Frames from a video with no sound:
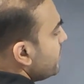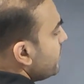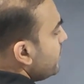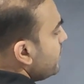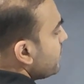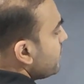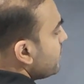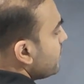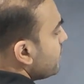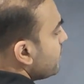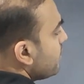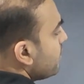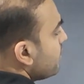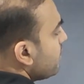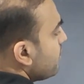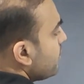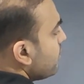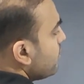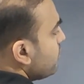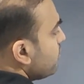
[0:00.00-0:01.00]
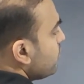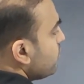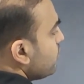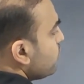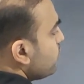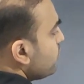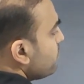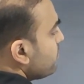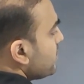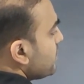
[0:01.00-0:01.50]
be
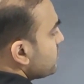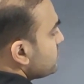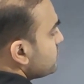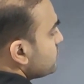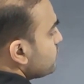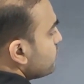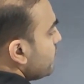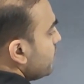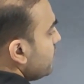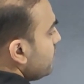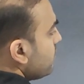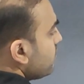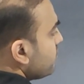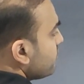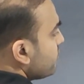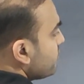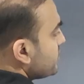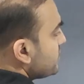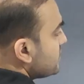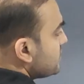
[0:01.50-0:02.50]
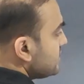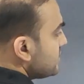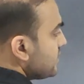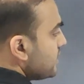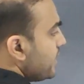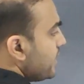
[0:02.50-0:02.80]
2 plus 1, which is